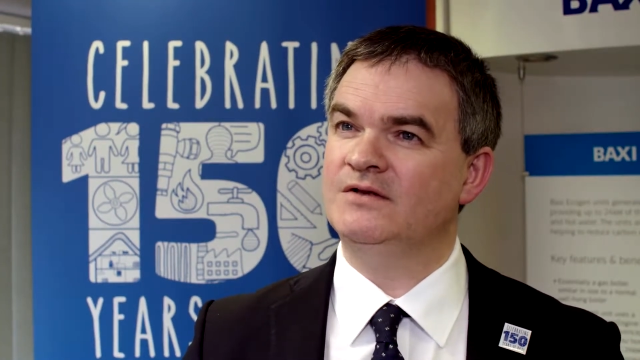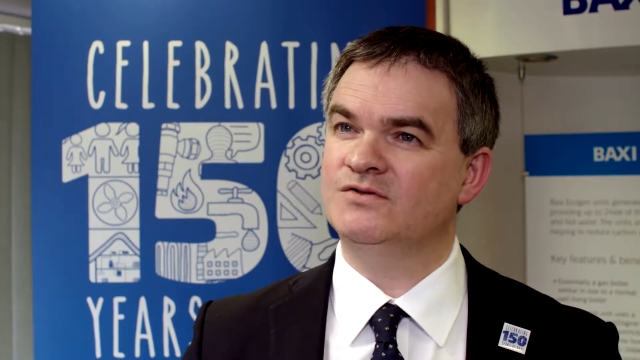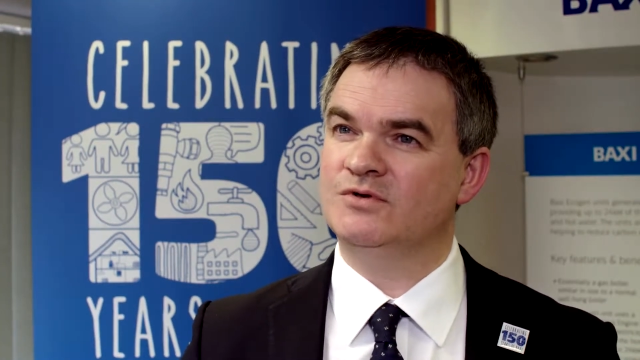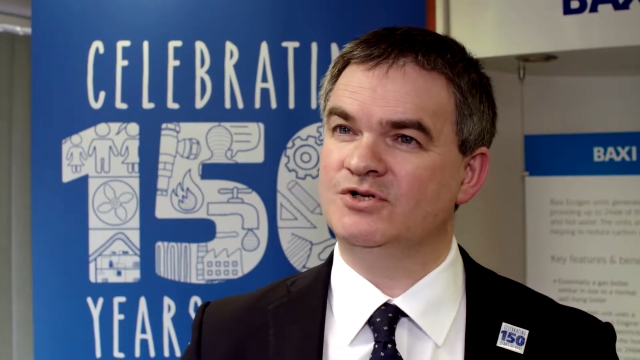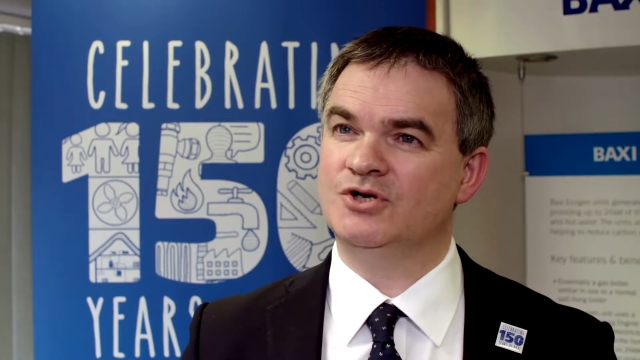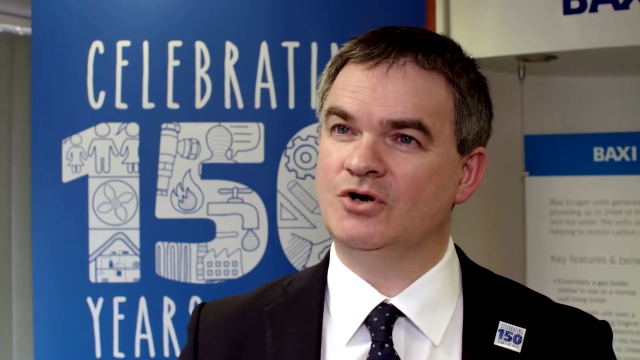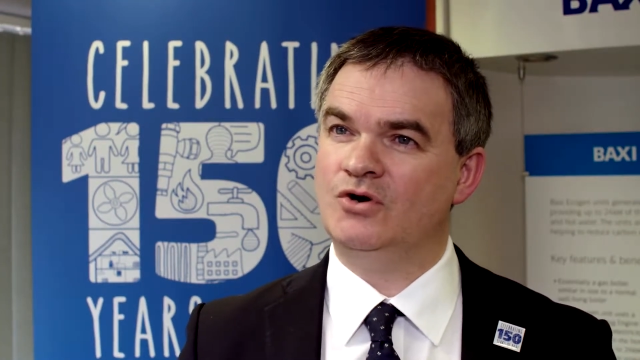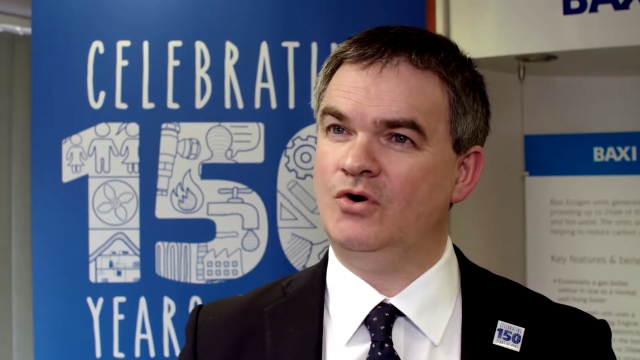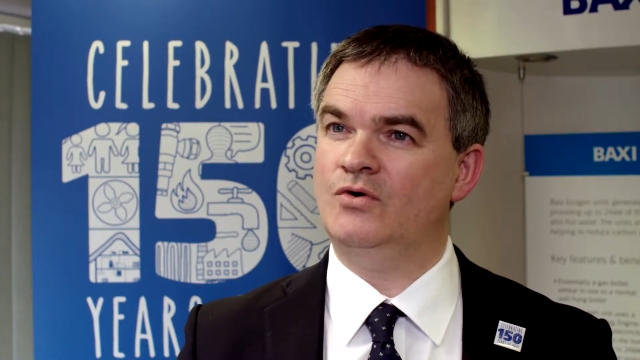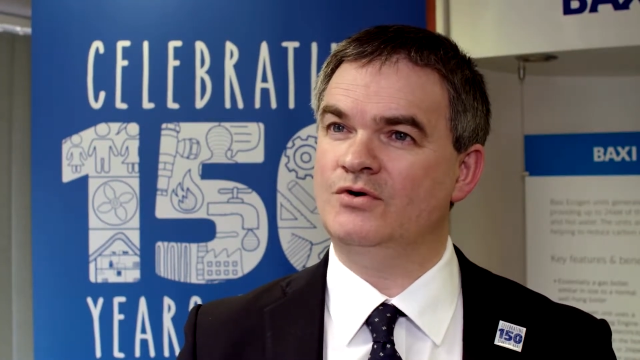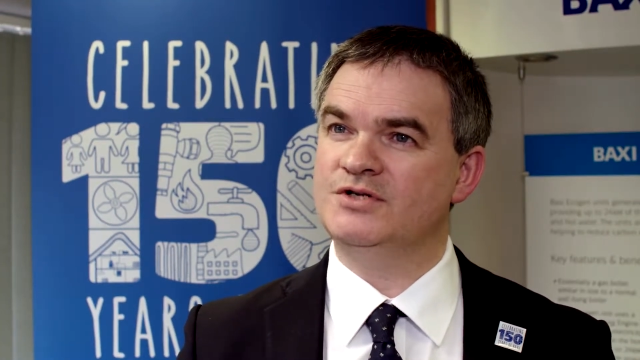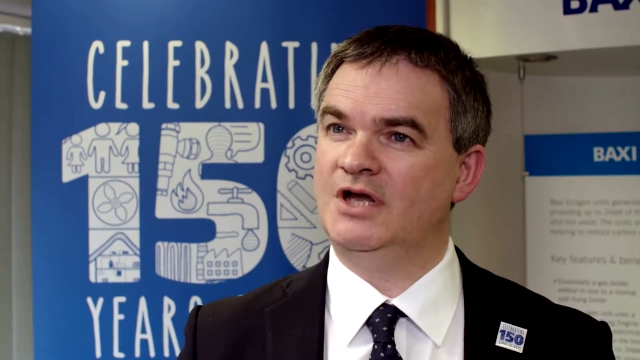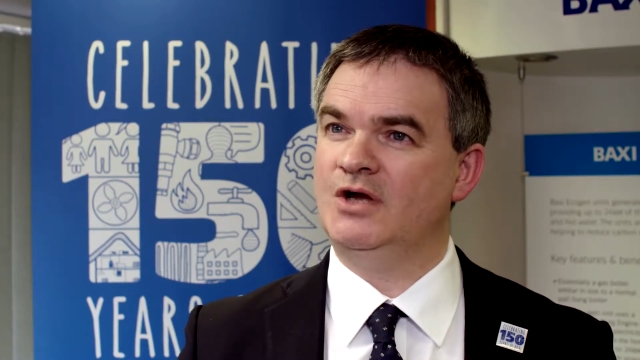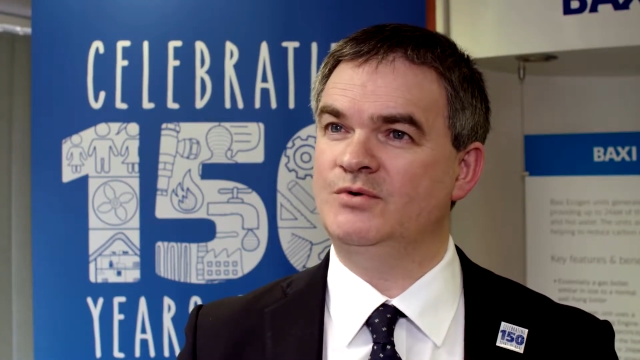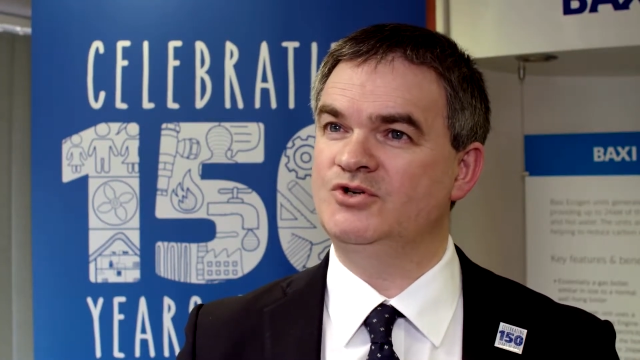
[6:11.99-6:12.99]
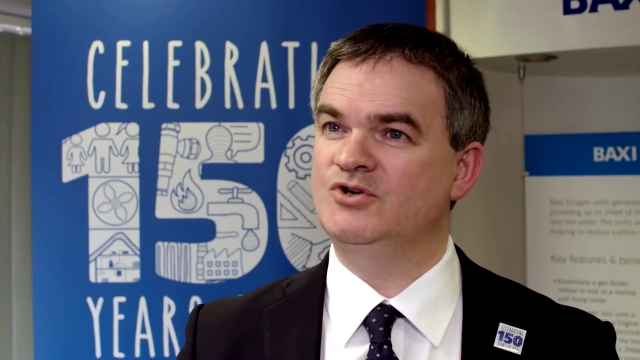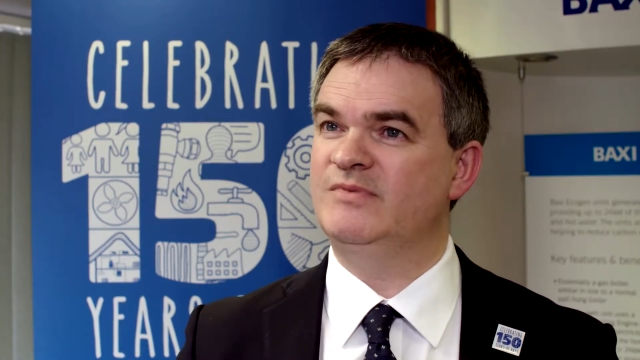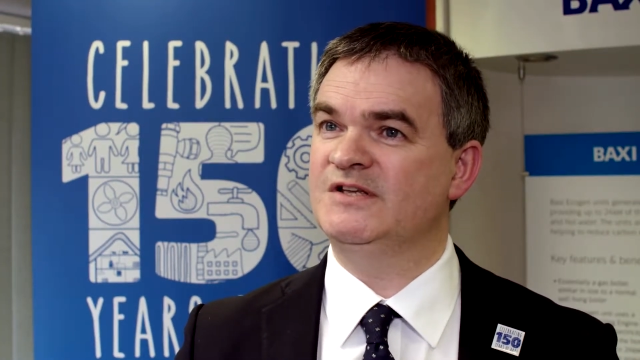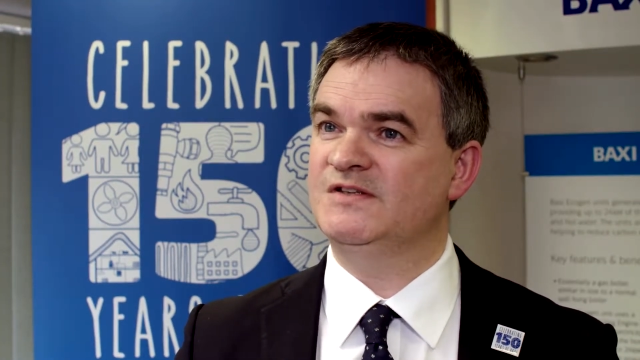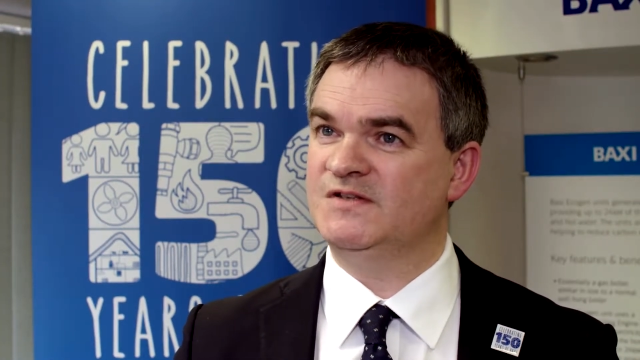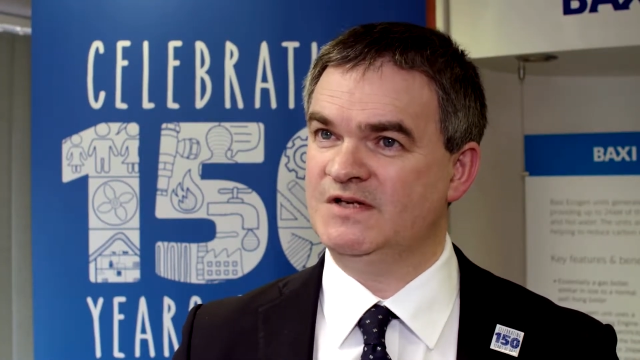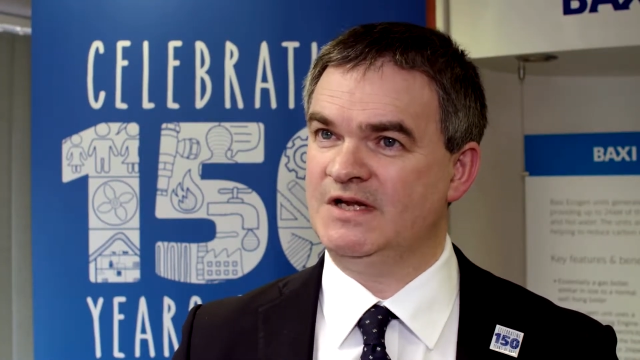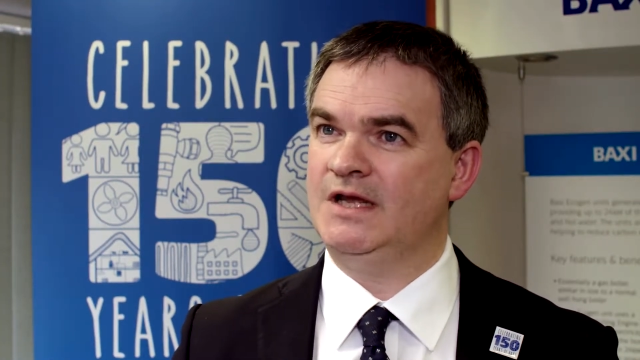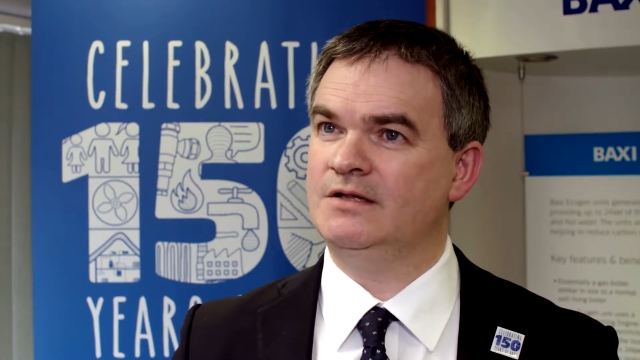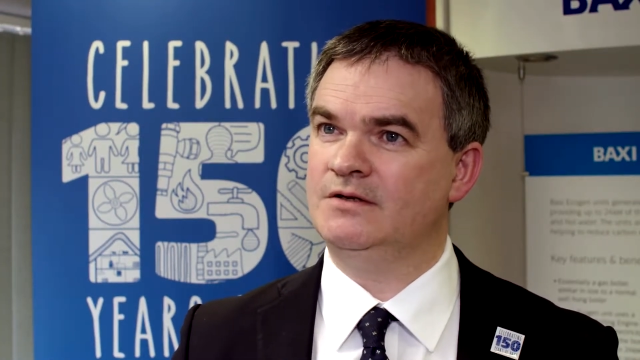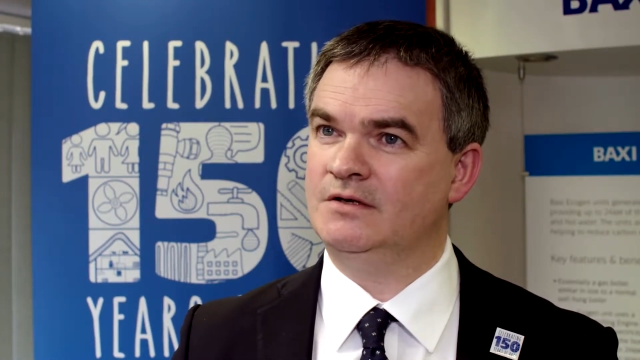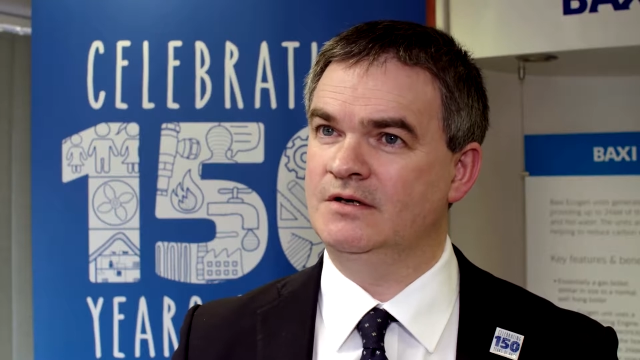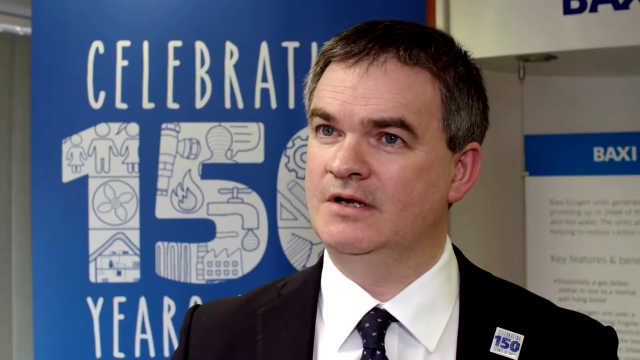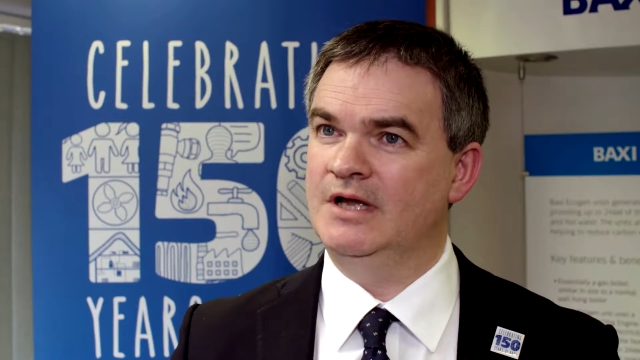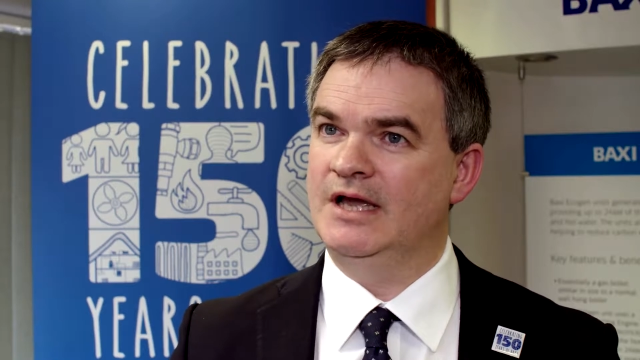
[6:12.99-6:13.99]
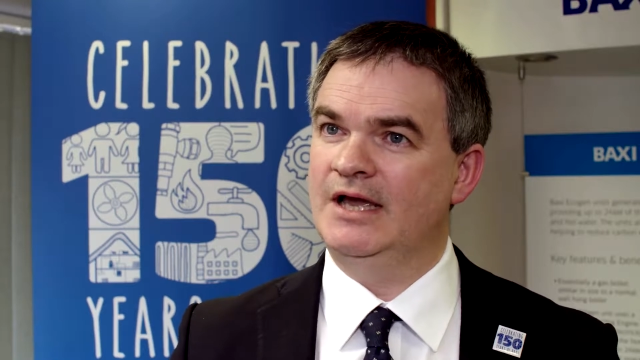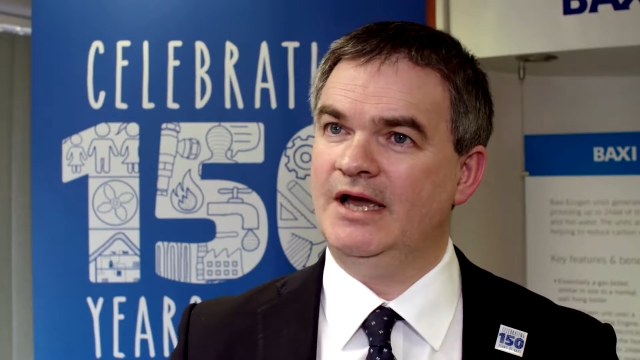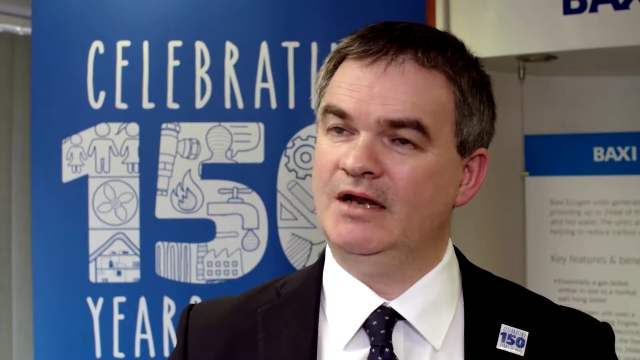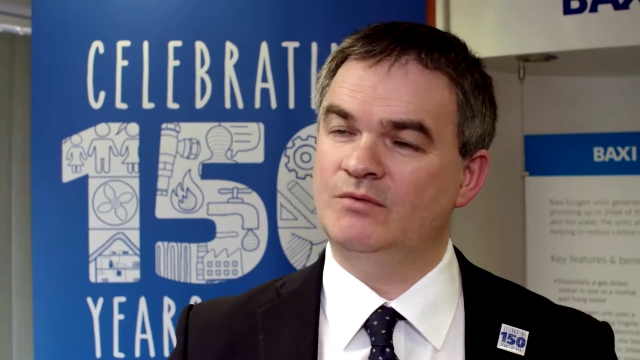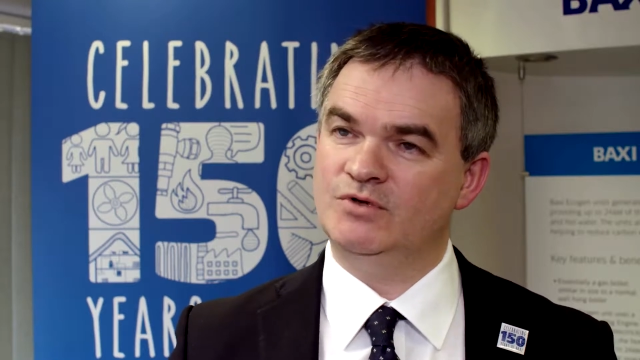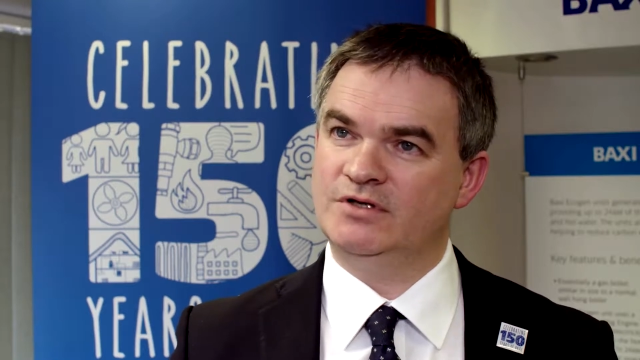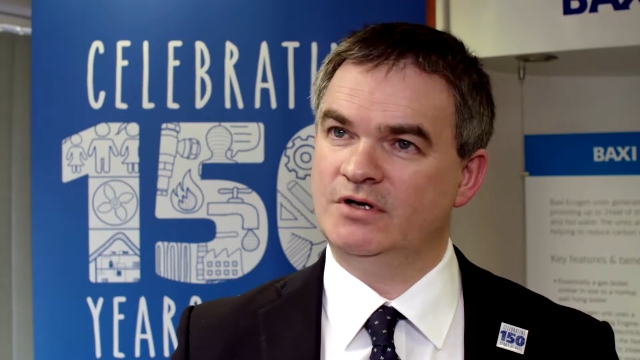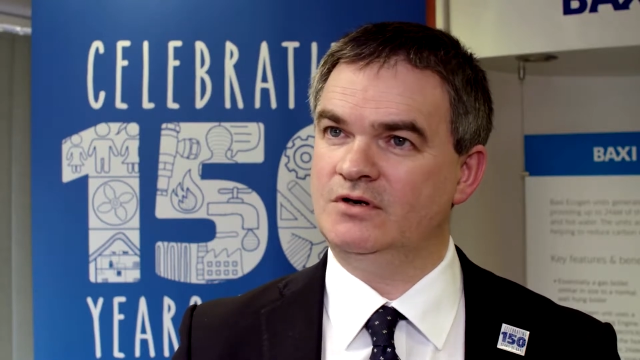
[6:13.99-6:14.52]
which are core to how we do business together and with our